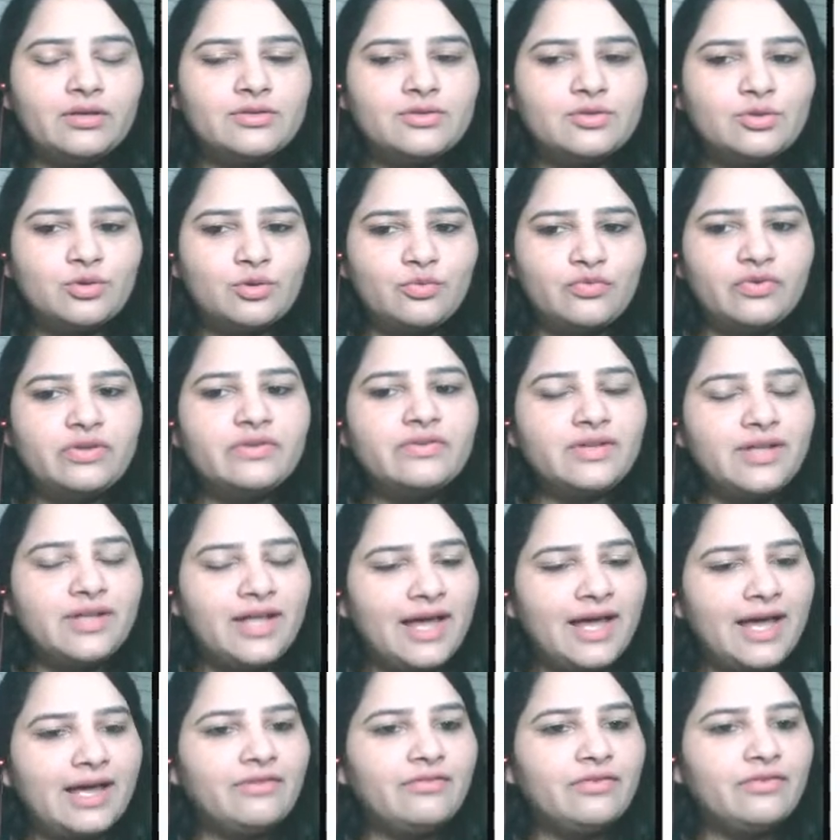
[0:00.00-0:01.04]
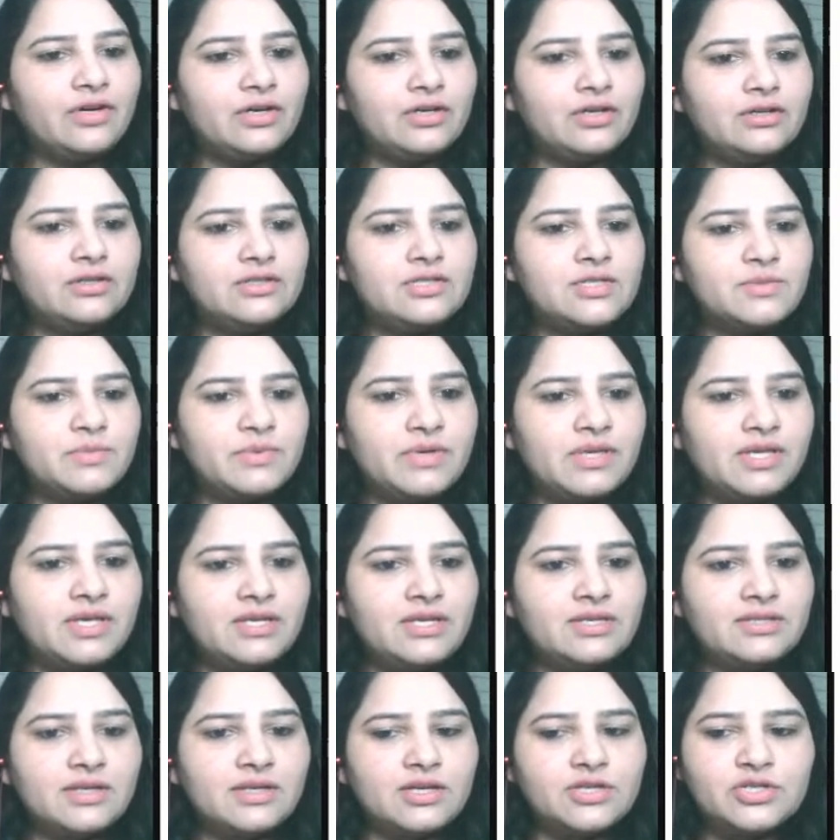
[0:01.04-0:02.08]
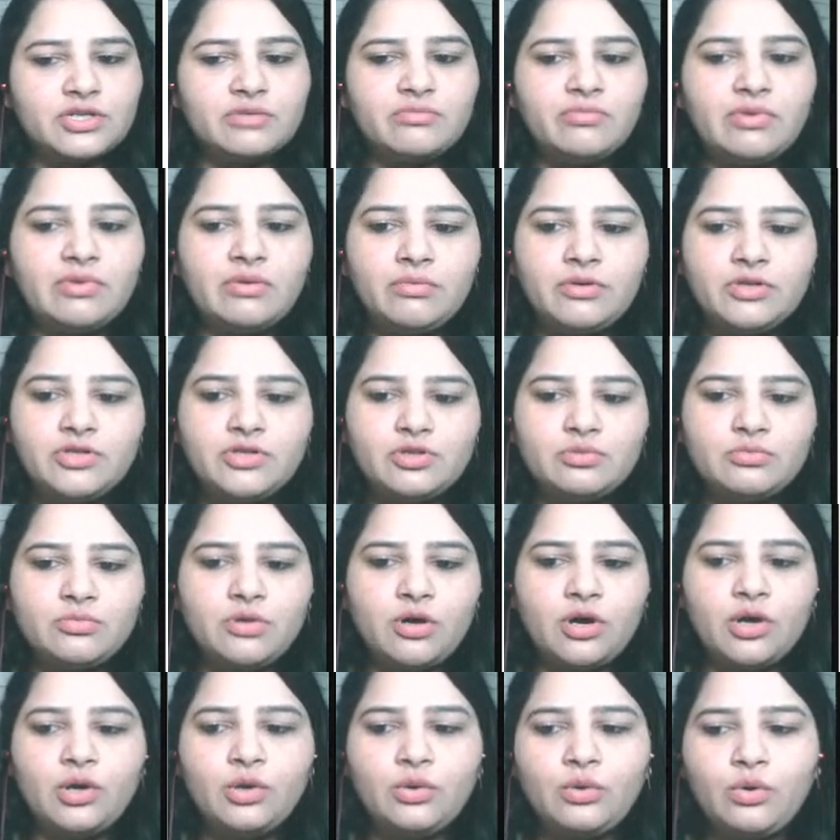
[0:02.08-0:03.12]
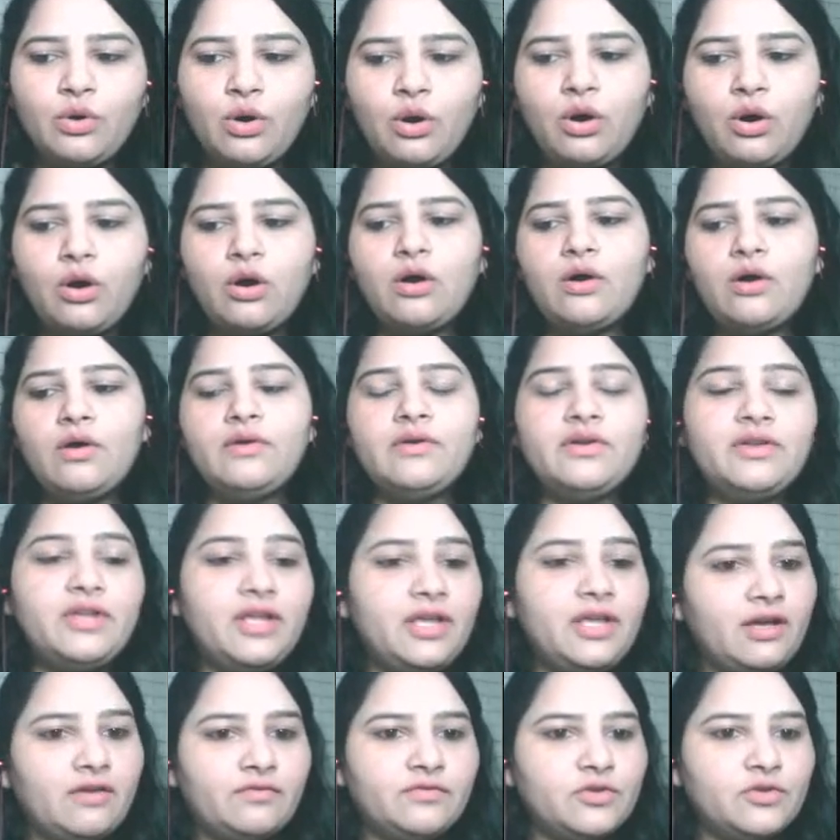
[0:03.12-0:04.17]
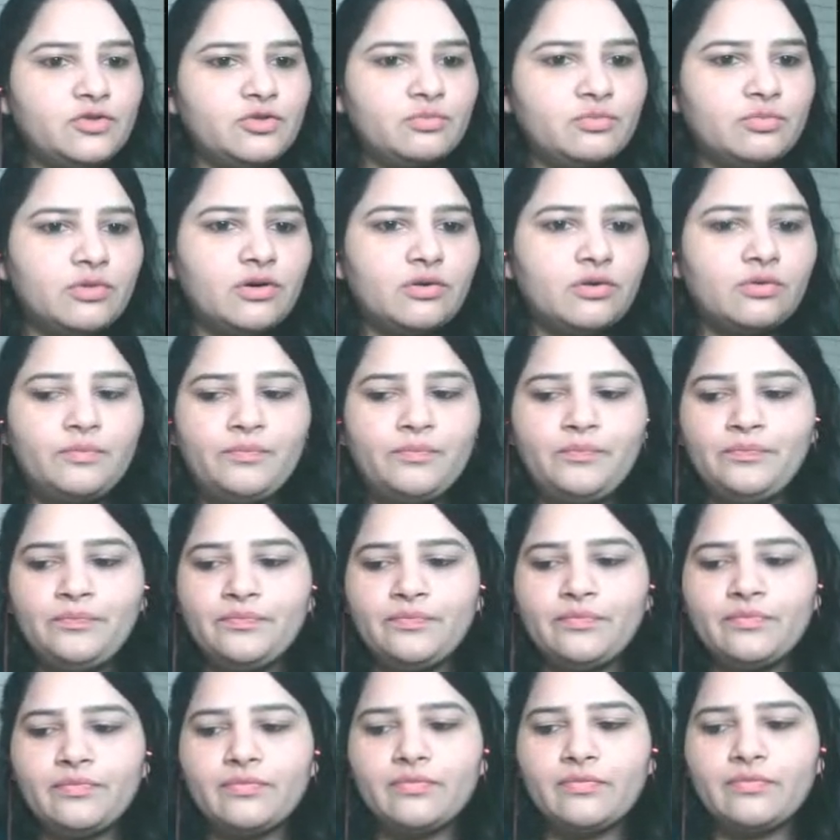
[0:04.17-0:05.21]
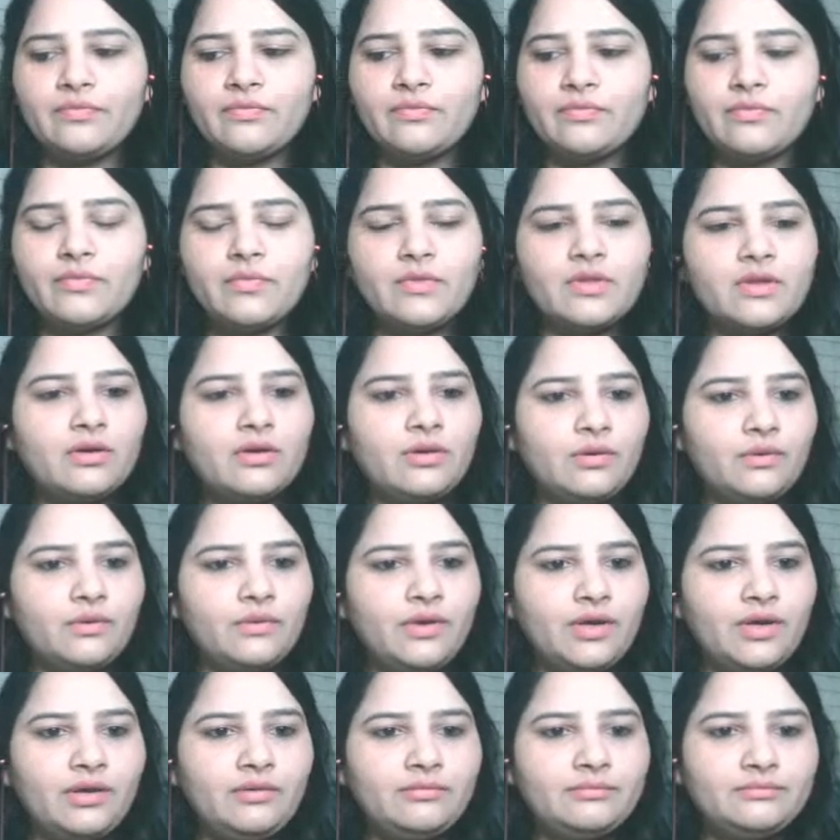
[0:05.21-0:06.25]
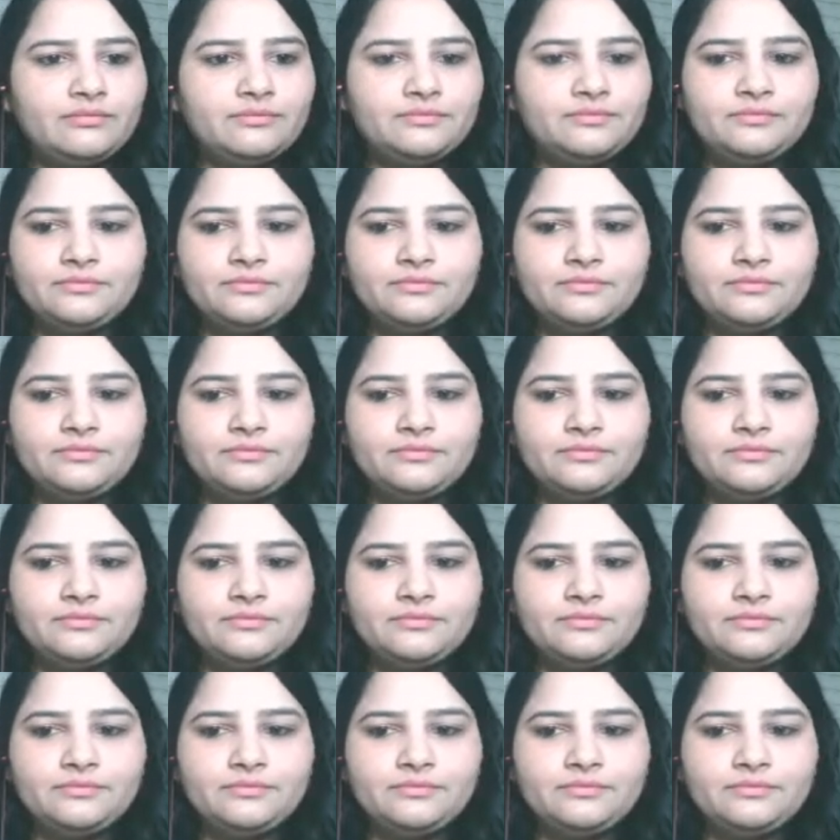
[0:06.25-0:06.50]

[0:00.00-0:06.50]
So we will have a speaking session maybe tomorrow or day after tomorrow. Okay.